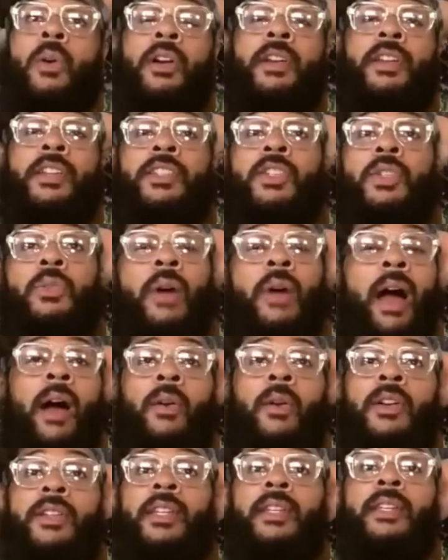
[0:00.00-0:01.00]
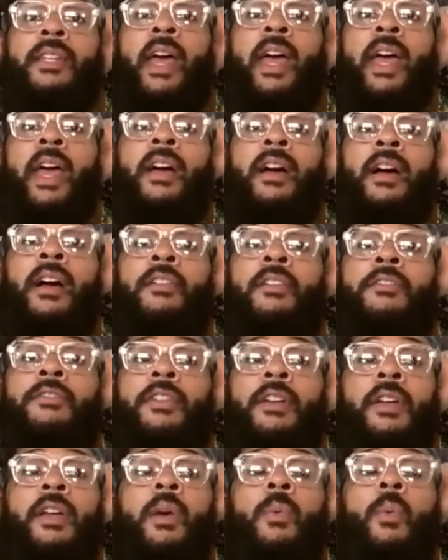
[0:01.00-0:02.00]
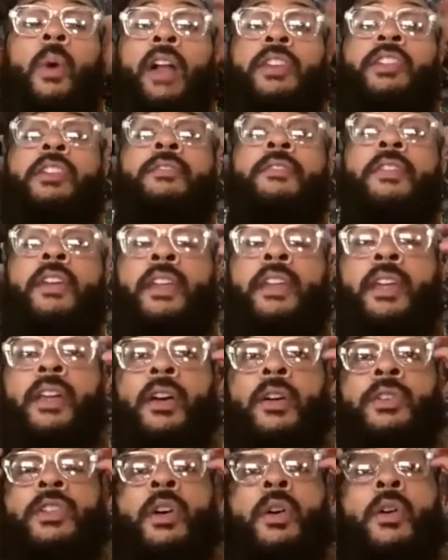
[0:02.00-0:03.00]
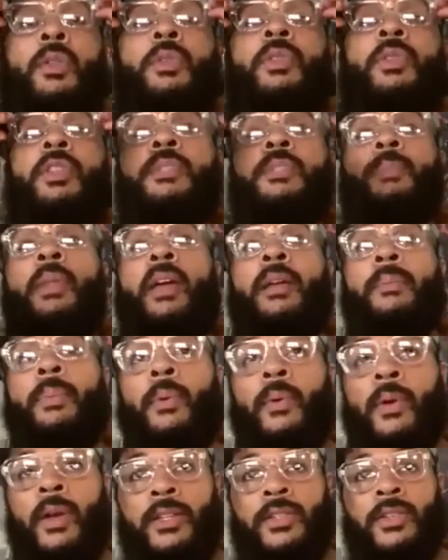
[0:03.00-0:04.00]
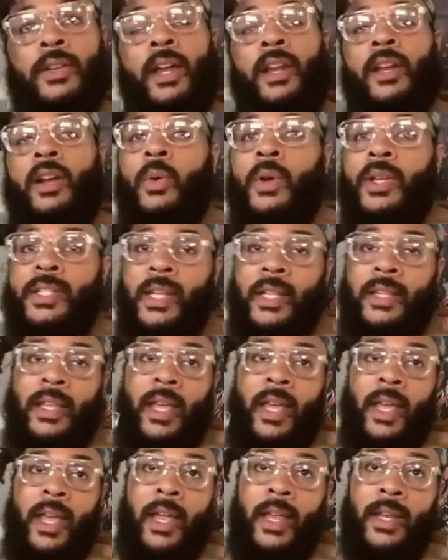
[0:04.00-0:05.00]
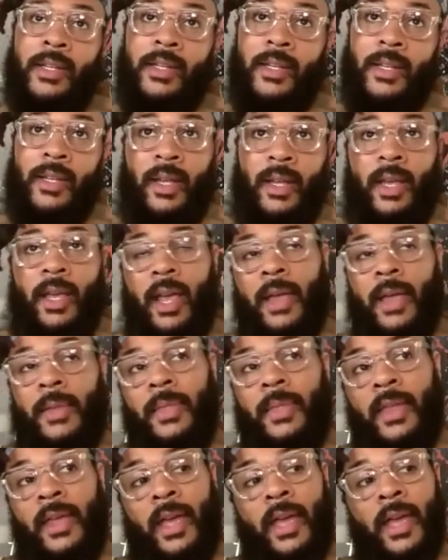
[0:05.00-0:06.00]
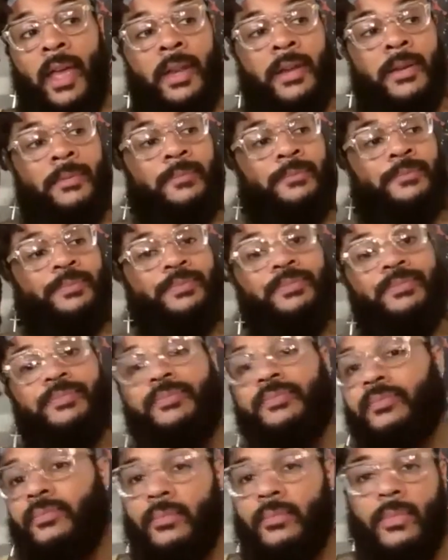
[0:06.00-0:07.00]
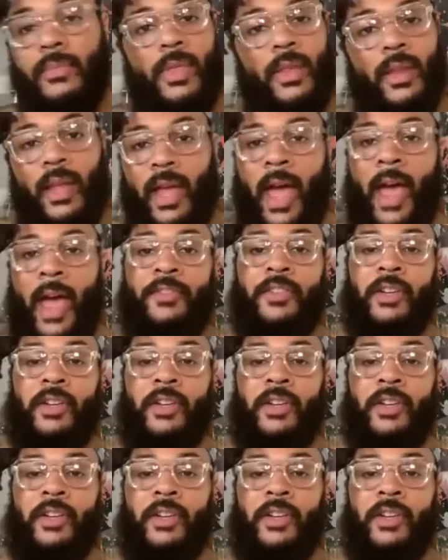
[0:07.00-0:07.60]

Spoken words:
to 2 hours a day of watching videos, going through these play points. You got a quiz at the end. And then after